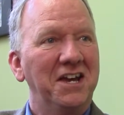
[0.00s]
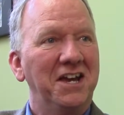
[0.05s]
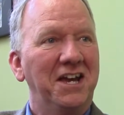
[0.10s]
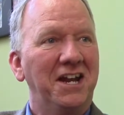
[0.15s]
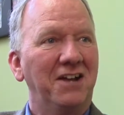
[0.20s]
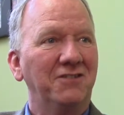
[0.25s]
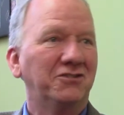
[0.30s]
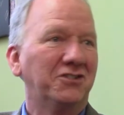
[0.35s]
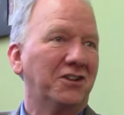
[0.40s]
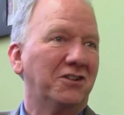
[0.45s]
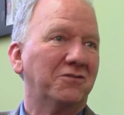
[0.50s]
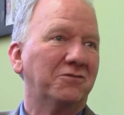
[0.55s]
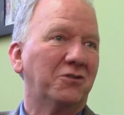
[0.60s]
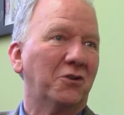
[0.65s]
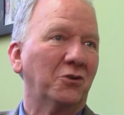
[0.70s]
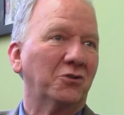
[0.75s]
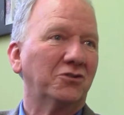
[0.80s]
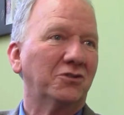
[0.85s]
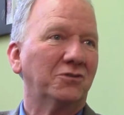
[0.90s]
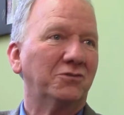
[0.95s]
And I've said to
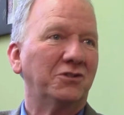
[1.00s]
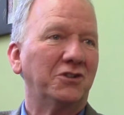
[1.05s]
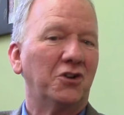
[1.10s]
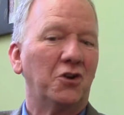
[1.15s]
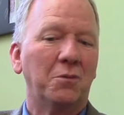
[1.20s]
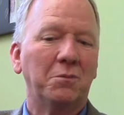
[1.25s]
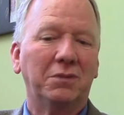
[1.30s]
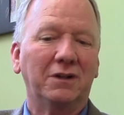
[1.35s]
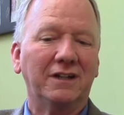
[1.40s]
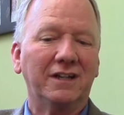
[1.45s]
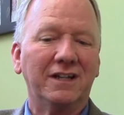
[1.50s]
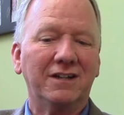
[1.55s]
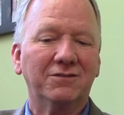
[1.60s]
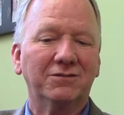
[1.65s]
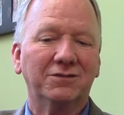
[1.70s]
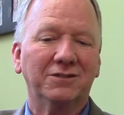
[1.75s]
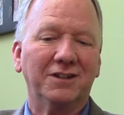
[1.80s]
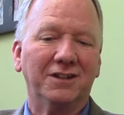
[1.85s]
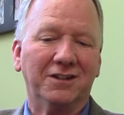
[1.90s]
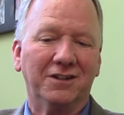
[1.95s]
folks, if you don't
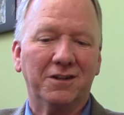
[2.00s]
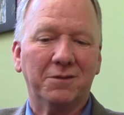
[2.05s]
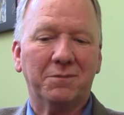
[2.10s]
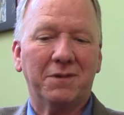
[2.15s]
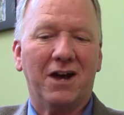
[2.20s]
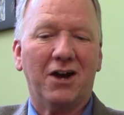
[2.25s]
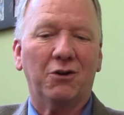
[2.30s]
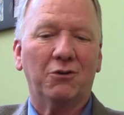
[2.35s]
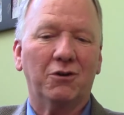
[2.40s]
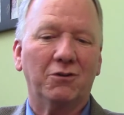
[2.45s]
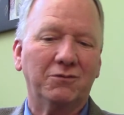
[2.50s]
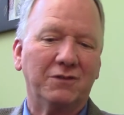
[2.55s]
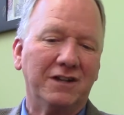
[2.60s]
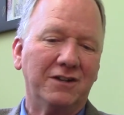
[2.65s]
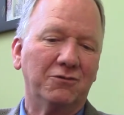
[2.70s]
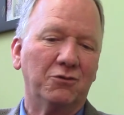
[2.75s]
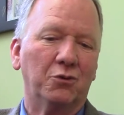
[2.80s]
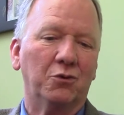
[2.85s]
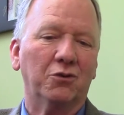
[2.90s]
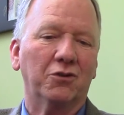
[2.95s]
believe in the power of
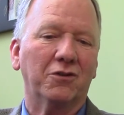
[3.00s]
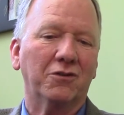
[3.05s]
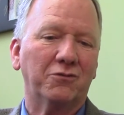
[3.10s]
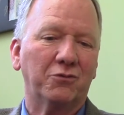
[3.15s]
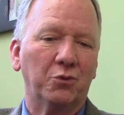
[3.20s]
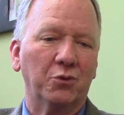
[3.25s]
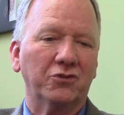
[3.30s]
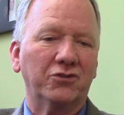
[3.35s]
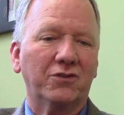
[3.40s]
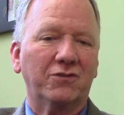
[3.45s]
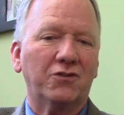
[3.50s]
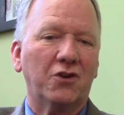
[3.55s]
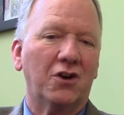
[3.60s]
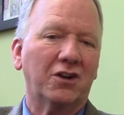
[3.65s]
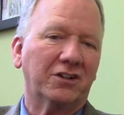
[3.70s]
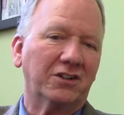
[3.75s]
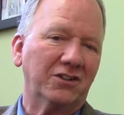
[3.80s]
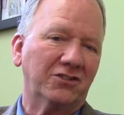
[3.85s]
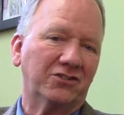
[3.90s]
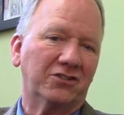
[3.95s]
evil or the force of
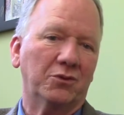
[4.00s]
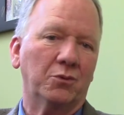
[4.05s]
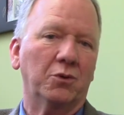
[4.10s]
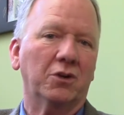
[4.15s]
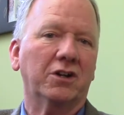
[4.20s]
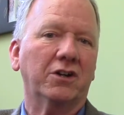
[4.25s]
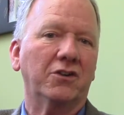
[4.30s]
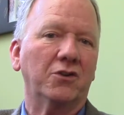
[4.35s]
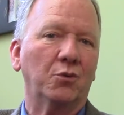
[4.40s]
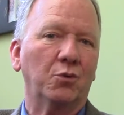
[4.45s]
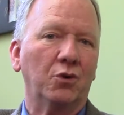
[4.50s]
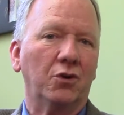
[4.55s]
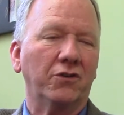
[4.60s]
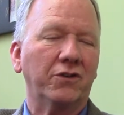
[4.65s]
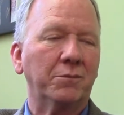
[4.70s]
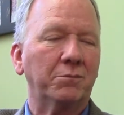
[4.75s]
darkness at work in the world,